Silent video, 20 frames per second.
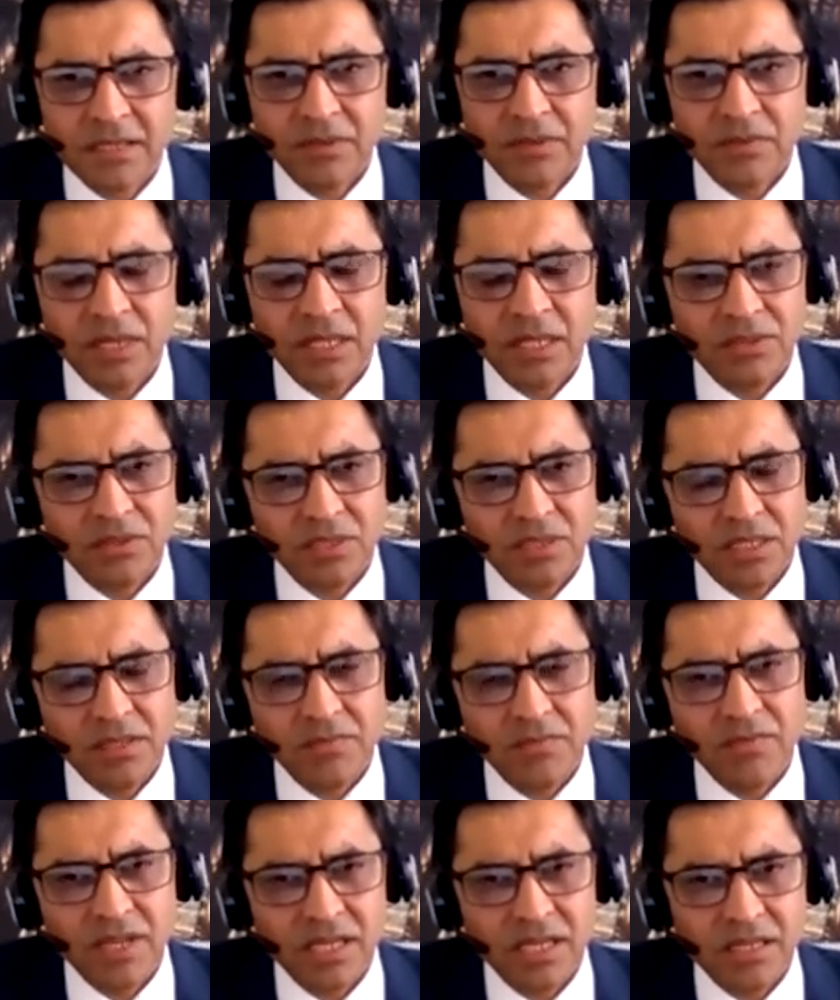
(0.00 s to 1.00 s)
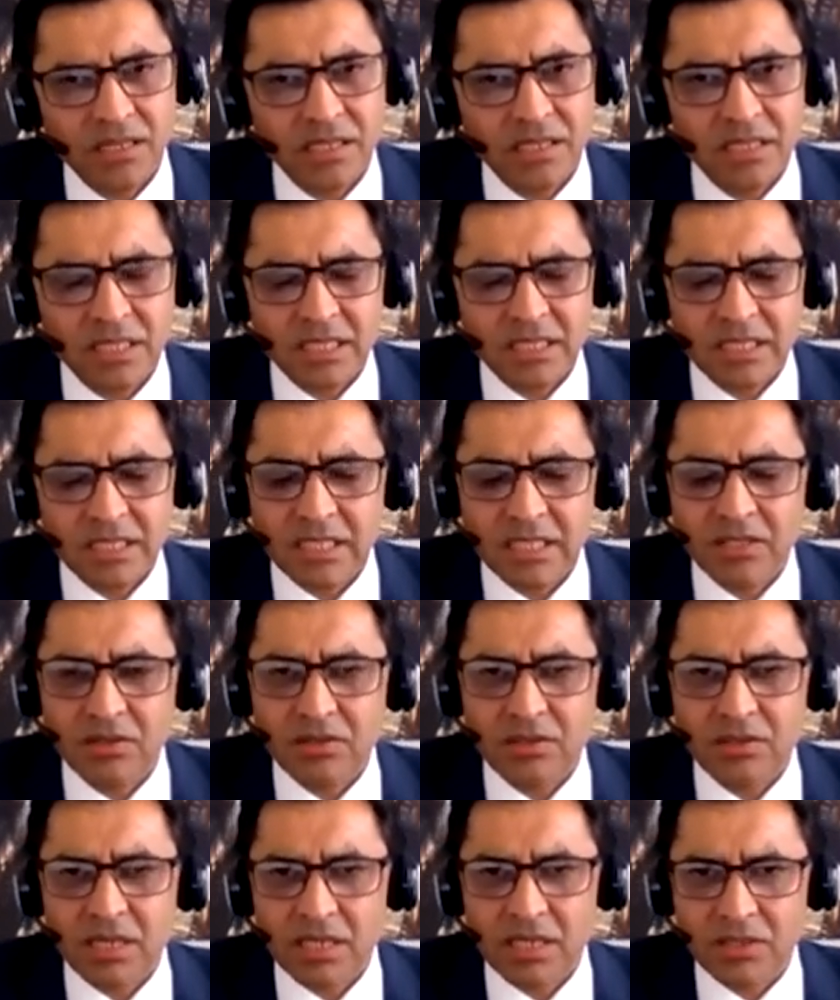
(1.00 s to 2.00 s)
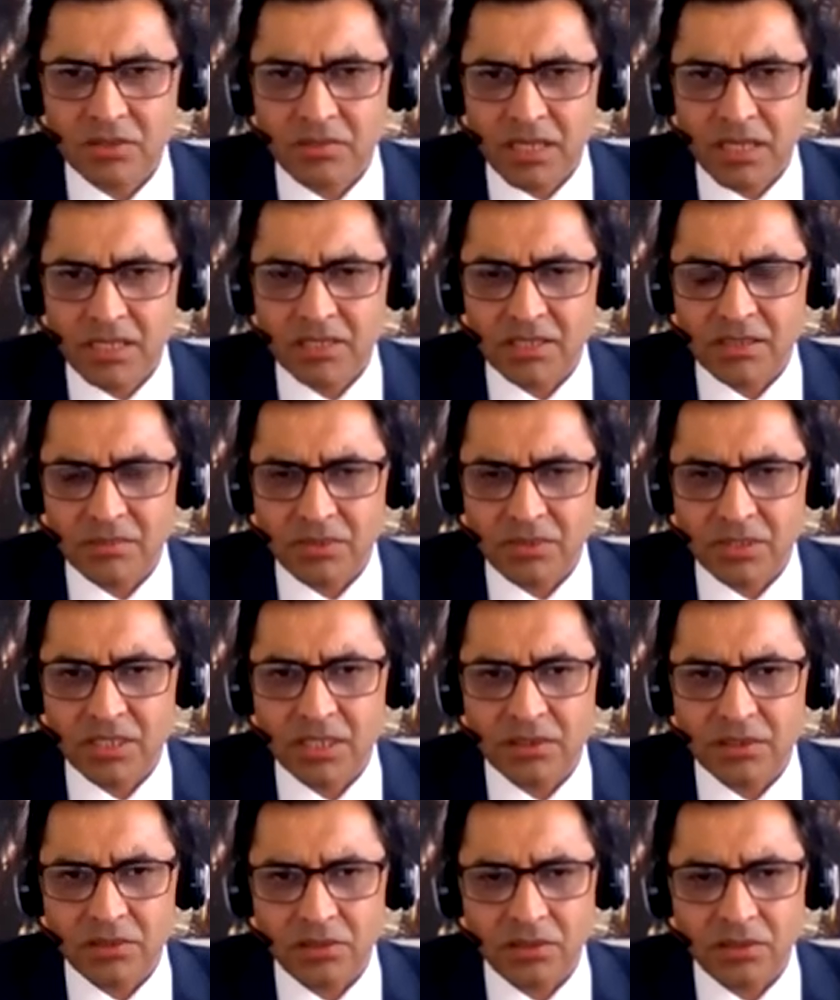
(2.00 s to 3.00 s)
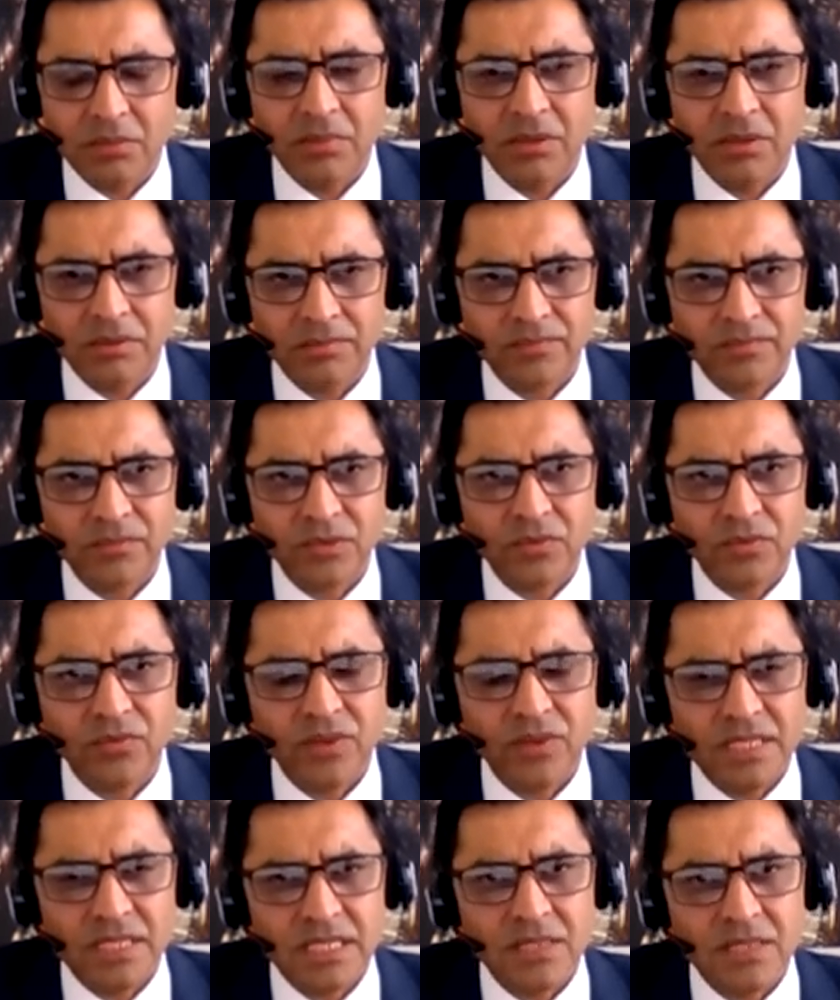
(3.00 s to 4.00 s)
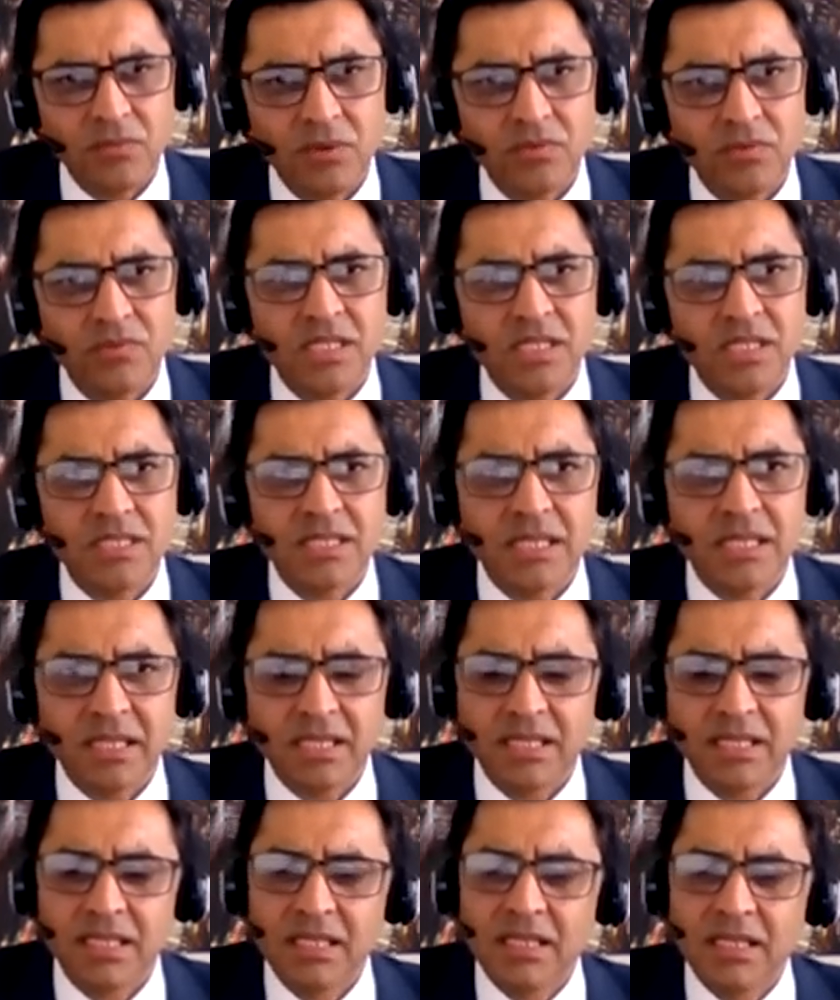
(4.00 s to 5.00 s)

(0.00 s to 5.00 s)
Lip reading: We've also done a very interesting study on transhumanism, which I'll talk about. So firstly, what we see